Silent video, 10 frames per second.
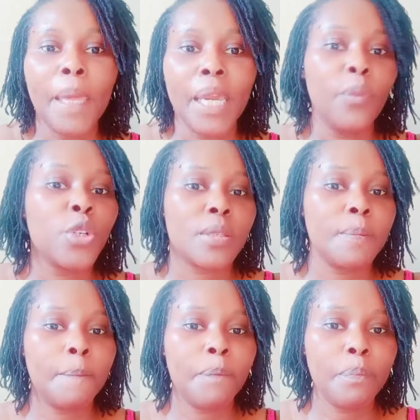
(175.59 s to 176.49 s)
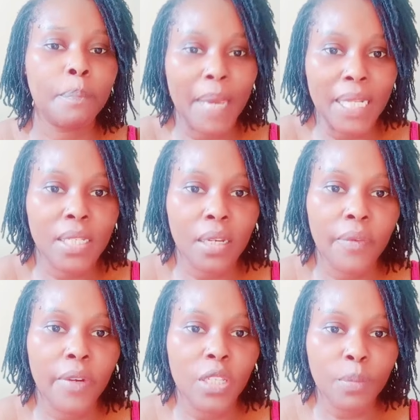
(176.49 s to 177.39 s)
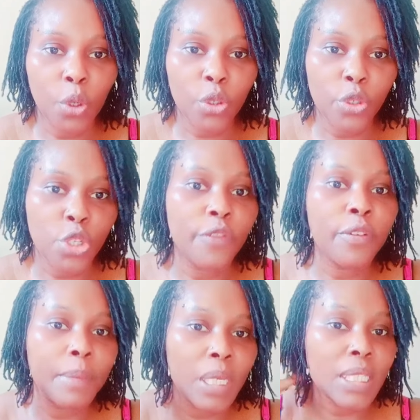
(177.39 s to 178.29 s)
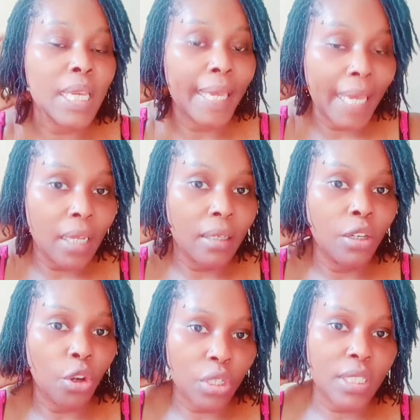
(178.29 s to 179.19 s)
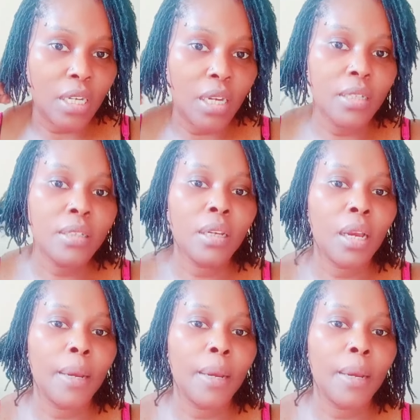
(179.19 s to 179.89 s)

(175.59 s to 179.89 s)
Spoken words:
it was better and it's more crucial for me to get locks done.